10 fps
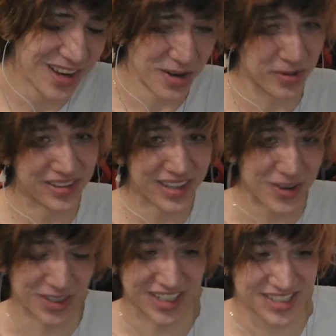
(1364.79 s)
really
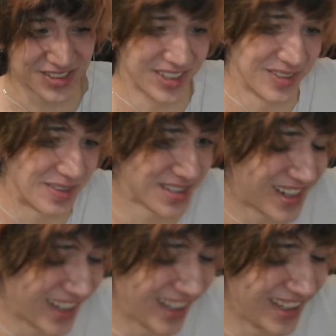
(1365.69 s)
corny stream, I'm
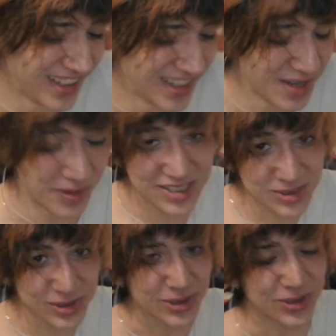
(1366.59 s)
sorry. But it's
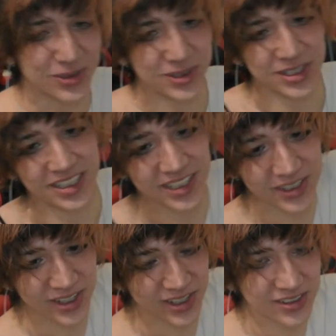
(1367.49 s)
true, you
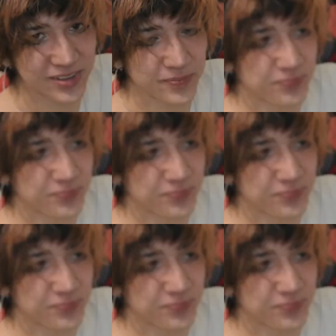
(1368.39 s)
know?